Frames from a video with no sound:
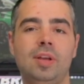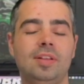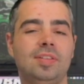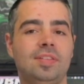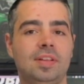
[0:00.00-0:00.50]

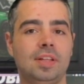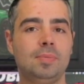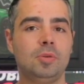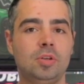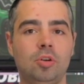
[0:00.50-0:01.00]
So it's a
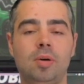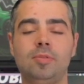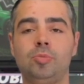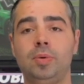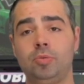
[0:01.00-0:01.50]
common
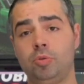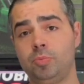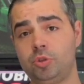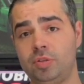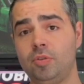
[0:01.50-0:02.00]
issue when the
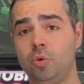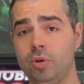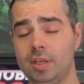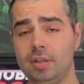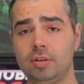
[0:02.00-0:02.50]
cars are
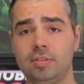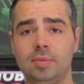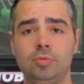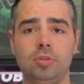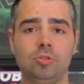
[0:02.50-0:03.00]
reaching
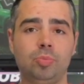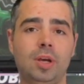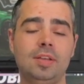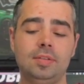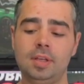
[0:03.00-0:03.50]
around
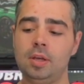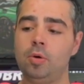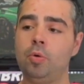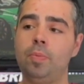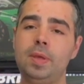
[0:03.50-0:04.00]
50,000,
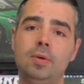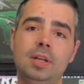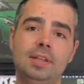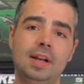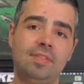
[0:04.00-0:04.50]

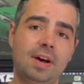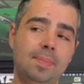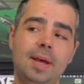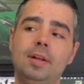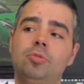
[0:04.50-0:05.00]

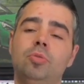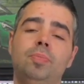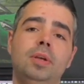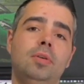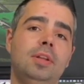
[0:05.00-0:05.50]
60,000
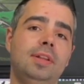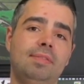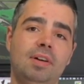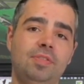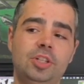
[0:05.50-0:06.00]
kilometers
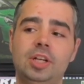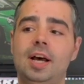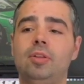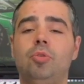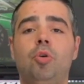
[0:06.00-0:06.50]
because
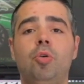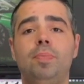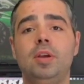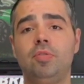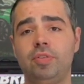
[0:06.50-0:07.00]
of the poor
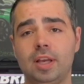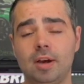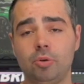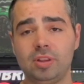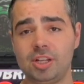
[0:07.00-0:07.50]
quality
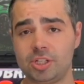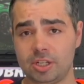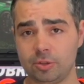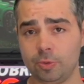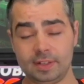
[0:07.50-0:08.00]
fuel we
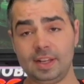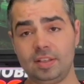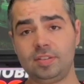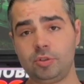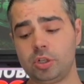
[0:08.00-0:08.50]
have in our
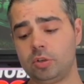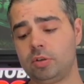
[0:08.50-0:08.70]
country.